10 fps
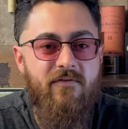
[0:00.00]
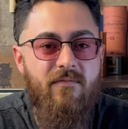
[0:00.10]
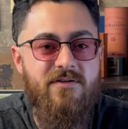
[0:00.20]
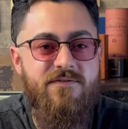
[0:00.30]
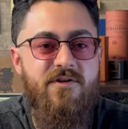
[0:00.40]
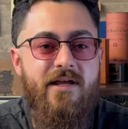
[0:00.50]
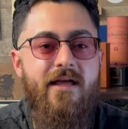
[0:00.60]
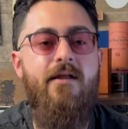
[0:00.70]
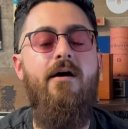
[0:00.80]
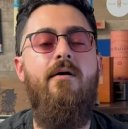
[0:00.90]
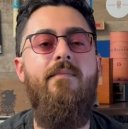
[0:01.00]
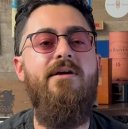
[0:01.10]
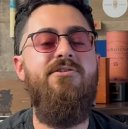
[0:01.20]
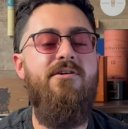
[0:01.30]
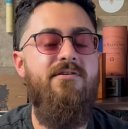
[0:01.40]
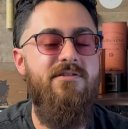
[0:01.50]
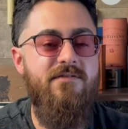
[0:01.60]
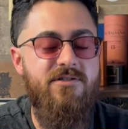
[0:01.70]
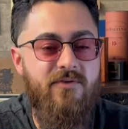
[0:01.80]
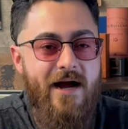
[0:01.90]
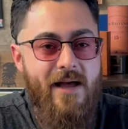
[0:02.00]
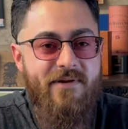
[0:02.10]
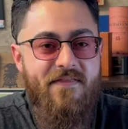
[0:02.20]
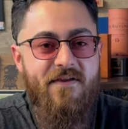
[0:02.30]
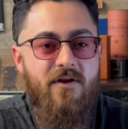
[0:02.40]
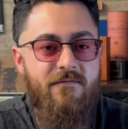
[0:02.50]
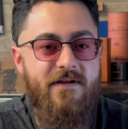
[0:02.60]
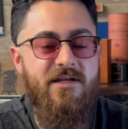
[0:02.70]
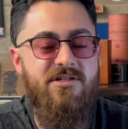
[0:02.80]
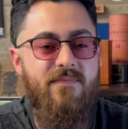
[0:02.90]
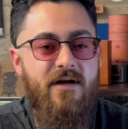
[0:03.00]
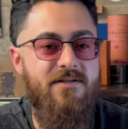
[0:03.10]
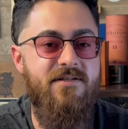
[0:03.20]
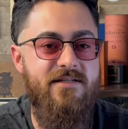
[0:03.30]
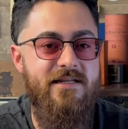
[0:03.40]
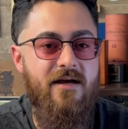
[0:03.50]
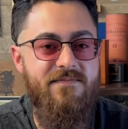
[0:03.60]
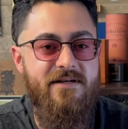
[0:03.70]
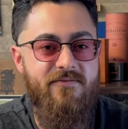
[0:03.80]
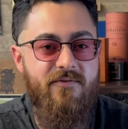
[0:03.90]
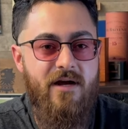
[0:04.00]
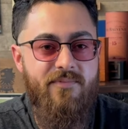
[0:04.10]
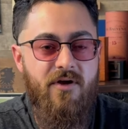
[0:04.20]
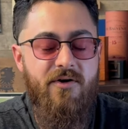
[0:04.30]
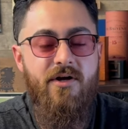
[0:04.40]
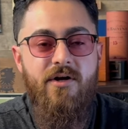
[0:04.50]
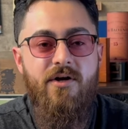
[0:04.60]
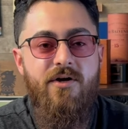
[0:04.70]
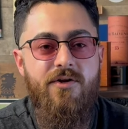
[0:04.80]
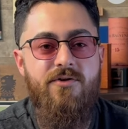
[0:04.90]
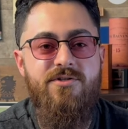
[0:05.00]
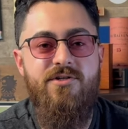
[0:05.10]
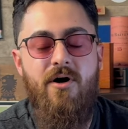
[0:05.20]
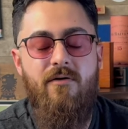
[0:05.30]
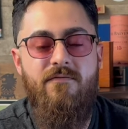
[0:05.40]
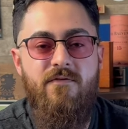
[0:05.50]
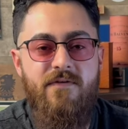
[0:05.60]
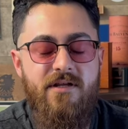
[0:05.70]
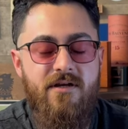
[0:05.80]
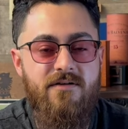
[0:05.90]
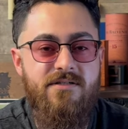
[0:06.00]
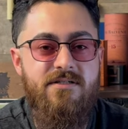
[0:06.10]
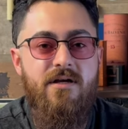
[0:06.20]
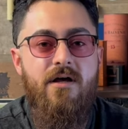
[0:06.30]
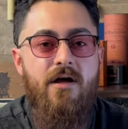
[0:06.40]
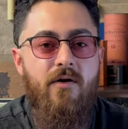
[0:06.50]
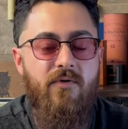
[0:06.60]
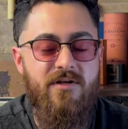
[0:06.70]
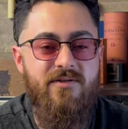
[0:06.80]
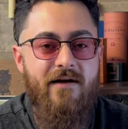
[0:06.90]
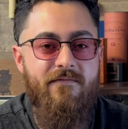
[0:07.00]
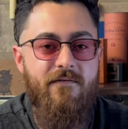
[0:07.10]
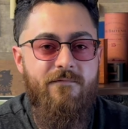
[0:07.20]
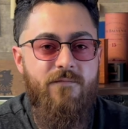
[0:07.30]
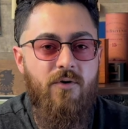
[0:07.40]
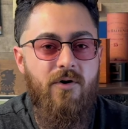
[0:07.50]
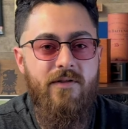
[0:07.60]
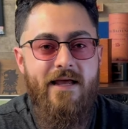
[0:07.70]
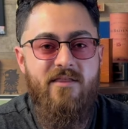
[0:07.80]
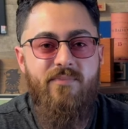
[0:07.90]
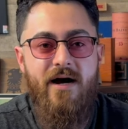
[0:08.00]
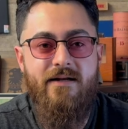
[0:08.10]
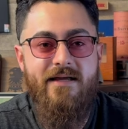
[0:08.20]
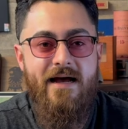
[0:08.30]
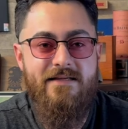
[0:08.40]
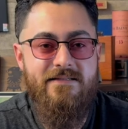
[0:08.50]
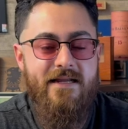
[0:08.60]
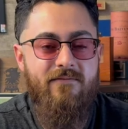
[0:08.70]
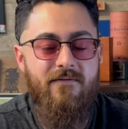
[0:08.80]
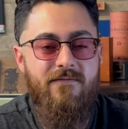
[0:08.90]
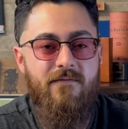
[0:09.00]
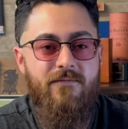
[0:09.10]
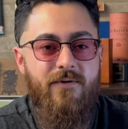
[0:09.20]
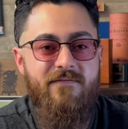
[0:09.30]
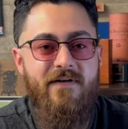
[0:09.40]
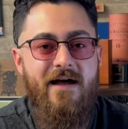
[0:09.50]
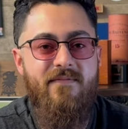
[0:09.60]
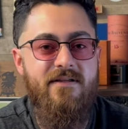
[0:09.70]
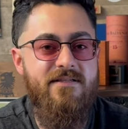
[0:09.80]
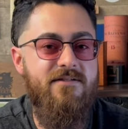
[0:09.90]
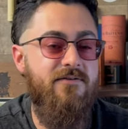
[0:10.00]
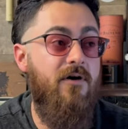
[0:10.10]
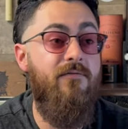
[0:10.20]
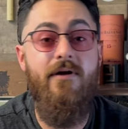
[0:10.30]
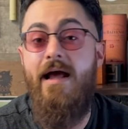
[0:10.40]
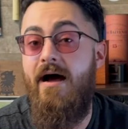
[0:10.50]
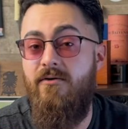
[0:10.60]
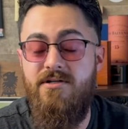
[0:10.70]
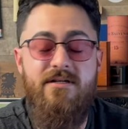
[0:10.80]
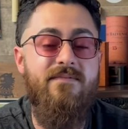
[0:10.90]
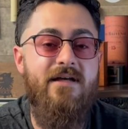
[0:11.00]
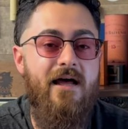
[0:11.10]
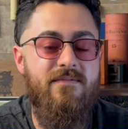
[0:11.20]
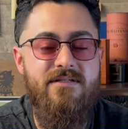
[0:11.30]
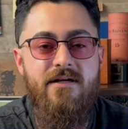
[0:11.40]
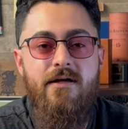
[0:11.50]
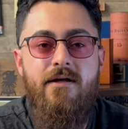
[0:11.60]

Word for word: you very much for tuning in. Make sure you subscribe and hit the notification bell so you can stay up to date with when we upload new cigar review videos. We also have full length podcasts, anywhere from 45 minutes to over an hour sometimes,